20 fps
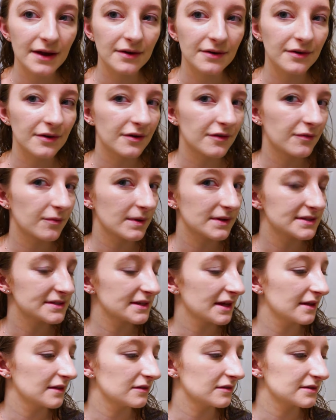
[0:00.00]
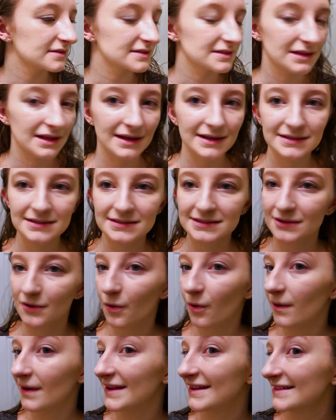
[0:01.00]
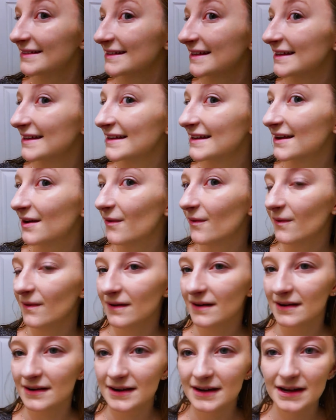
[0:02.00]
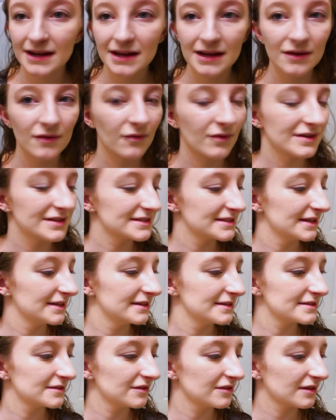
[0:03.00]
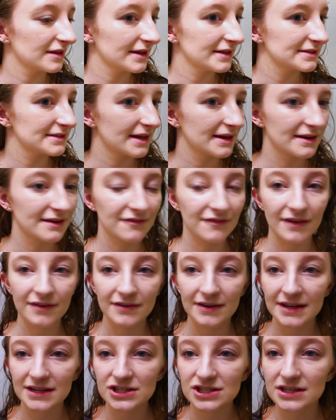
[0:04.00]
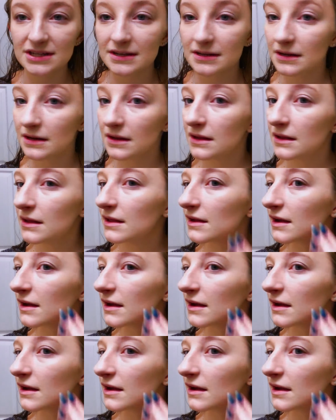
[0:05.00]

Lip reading: I don't know if one side looks less oily or one side doesn't look like it's got any foundation.